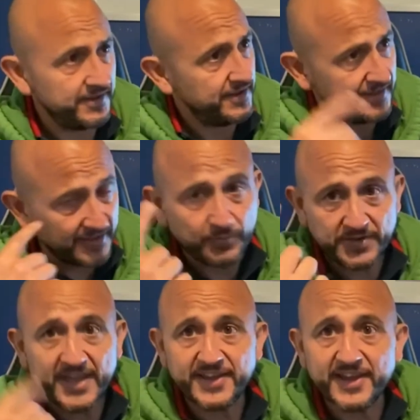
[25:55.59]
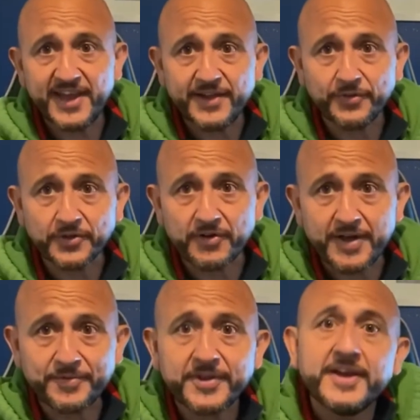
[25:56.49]
That's when you hit your head on the
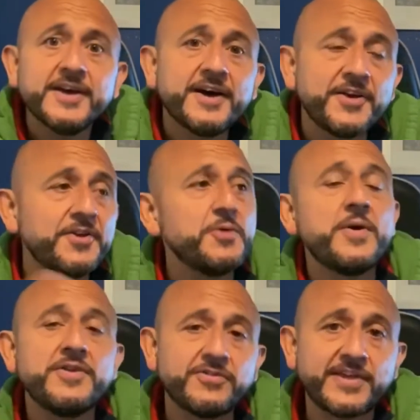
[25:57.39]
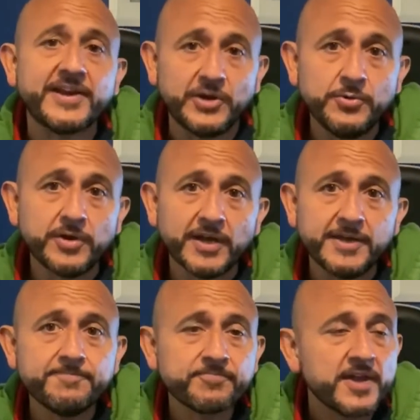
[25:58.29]
ground. I don't know where you stand legally
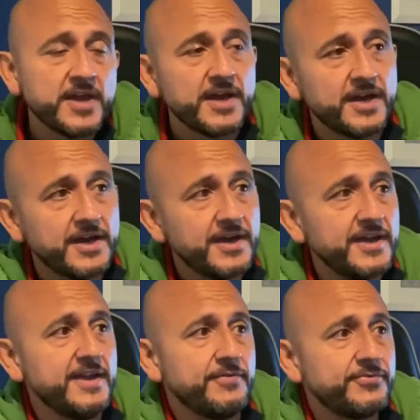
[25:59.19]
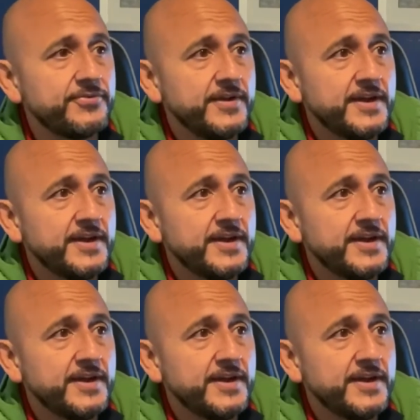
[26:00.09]
if